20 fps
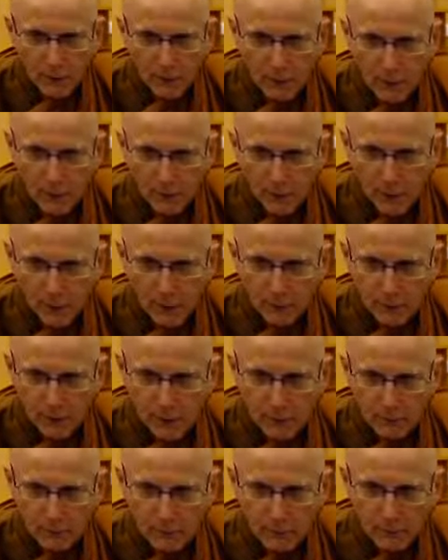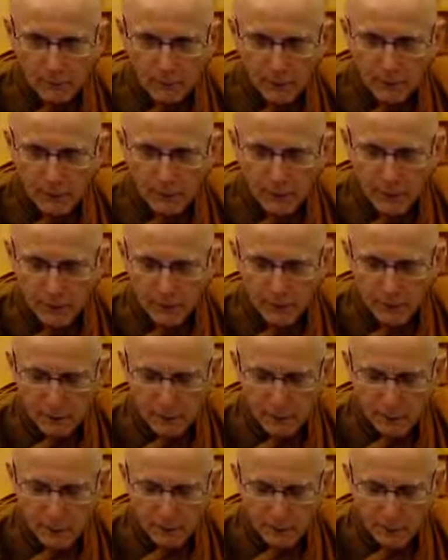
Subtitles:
And now we can